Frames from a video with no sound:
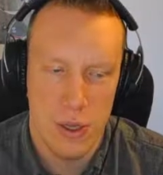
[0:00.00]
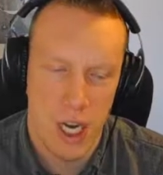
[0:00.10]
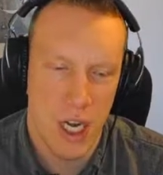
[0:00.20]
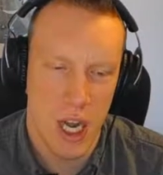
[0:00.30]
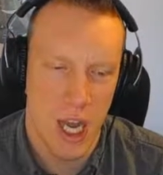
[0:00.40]

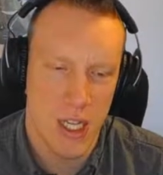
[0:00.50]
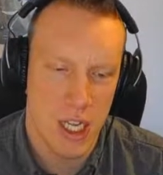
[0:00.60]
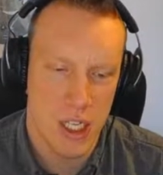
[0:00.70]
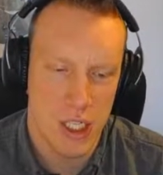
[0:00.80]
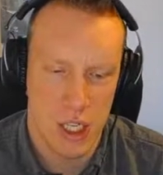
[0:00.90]
Nicholas,
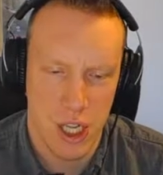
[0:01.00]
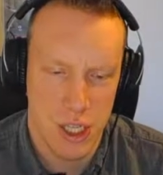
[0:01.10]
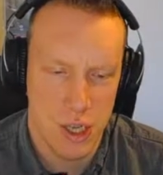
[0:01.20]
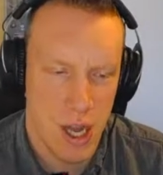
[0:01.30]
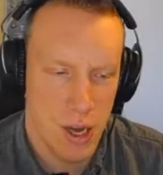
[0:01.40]
I
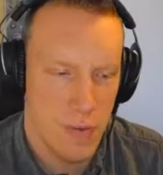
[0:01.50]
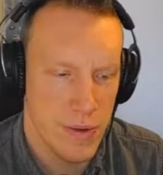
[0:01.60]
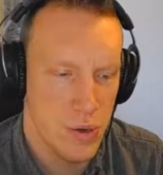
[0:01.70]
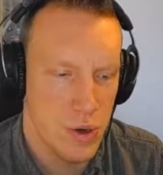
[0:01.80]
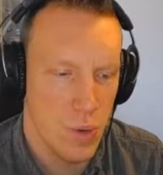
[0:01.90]
suggest you head over
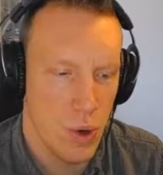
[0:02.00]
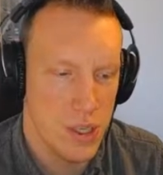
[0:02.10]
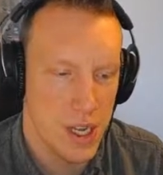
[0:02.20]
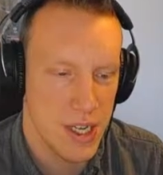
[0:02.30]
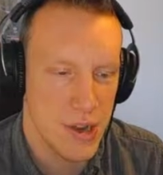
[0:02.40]
to the
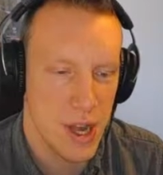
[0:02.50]
vault next.